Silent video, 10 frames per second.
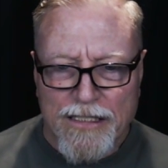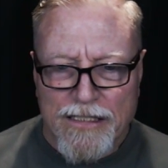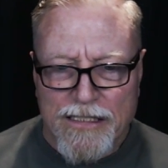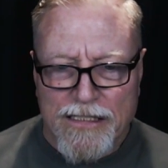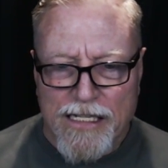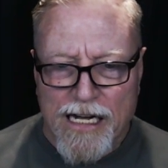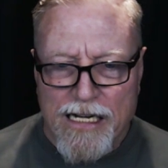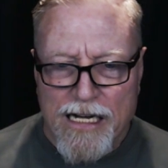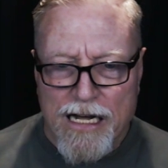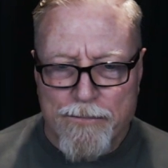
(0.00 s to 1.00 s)

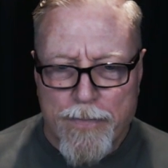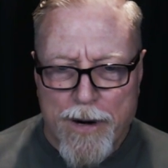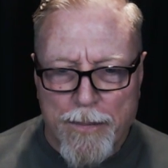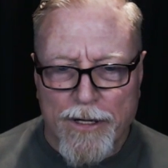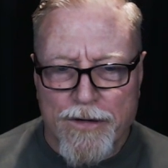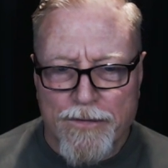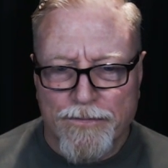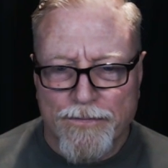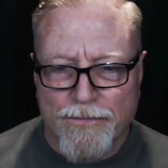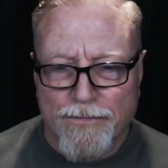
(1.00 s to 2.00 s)
I probably
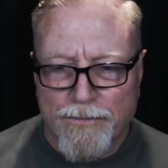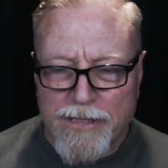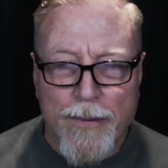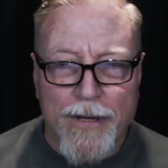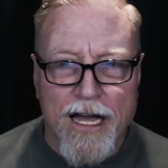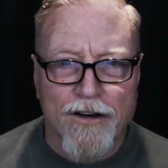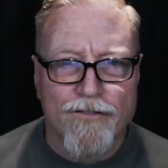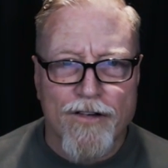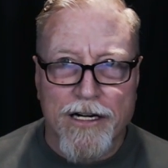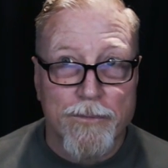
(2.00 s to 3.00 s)
got
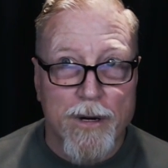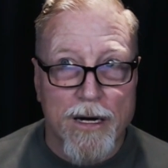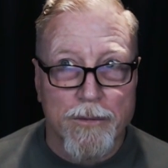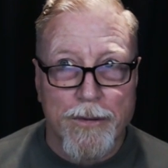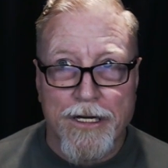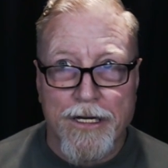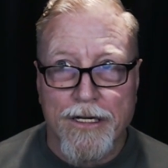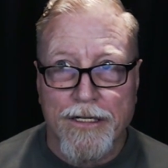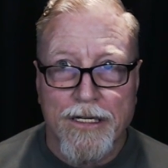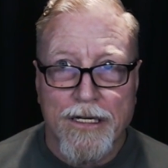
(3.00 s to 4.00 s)
infected
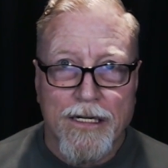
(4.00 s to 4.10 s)
probably